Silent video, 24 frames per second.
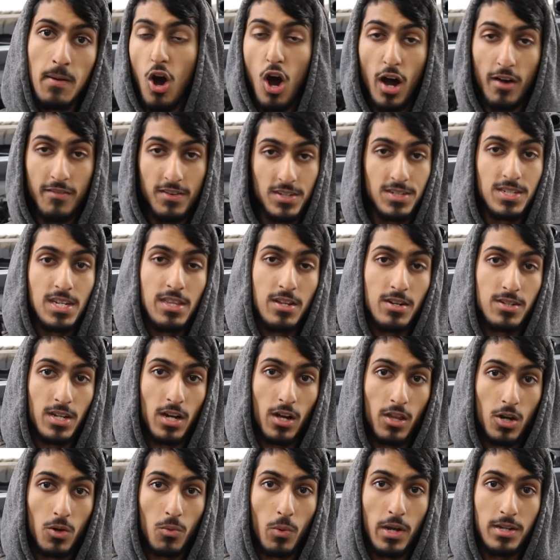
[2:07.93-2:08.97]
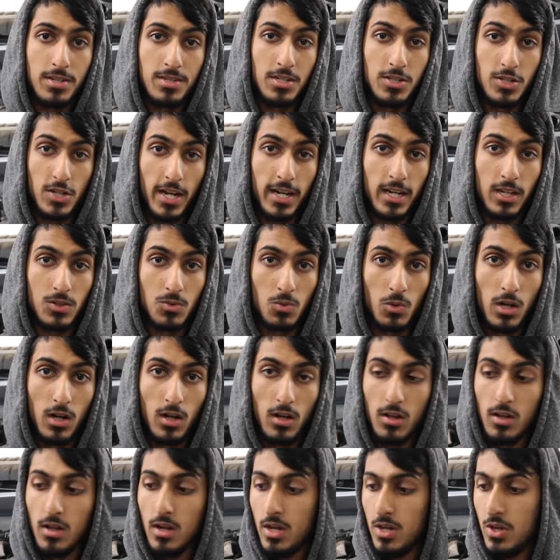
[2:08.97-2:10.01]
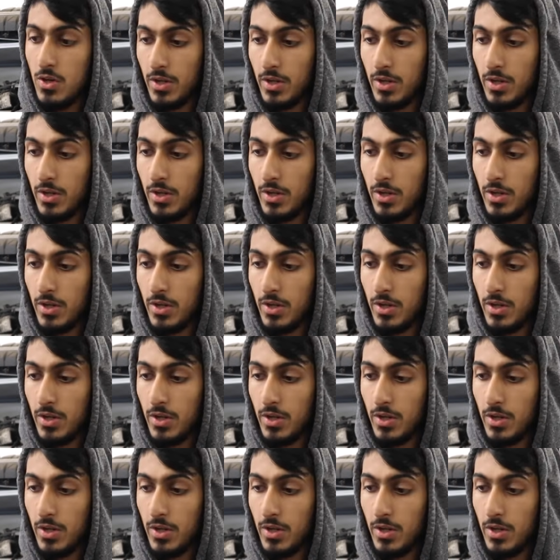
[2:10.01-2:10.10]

Obviously, there's other ways to check as well.